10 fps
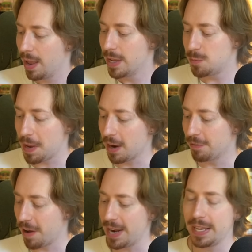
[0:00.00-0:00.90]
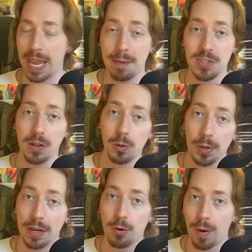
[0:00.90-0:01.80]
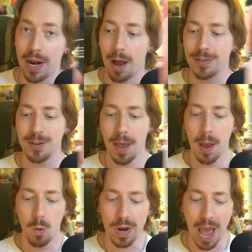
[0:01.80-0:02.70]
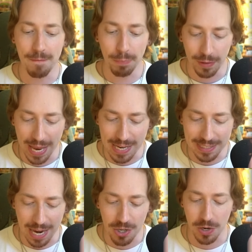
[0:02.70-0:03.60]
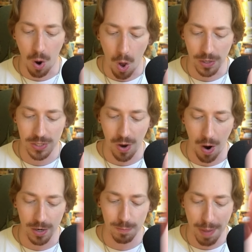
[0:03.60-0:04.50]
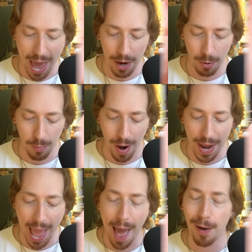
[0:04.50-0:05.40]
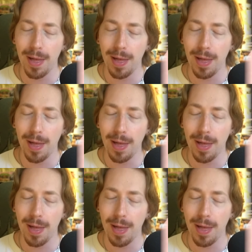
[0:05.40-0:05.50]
Speaking of fighting games, including Kratos, we have PlayStation All-Stars Battle Royale.